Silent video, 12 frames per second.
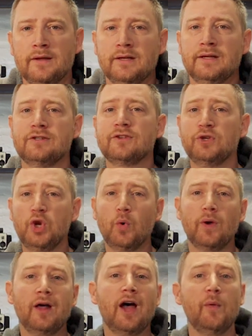And so
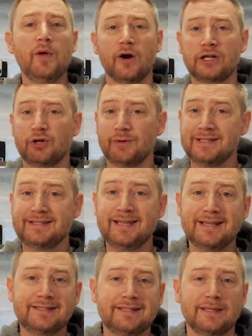you and I, we are to
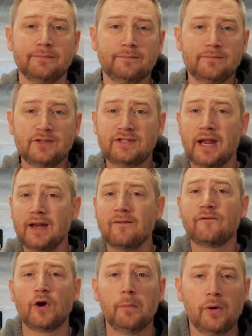resist him,
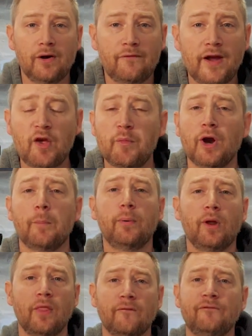standing firm in our faith. We are
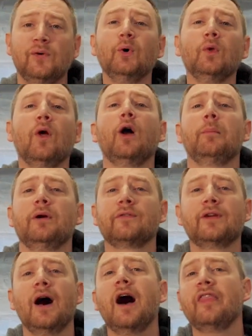put on the full armor
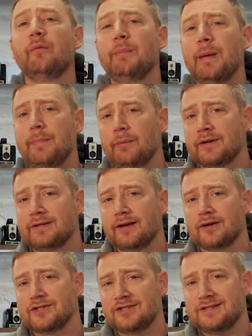of God that we may be able to
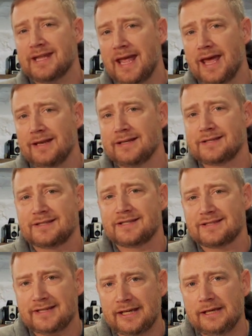take our stand against the
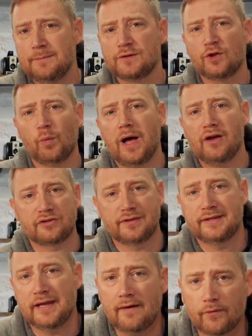schemes and the wiles
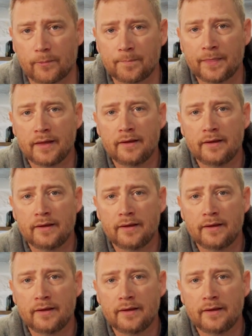of the devil.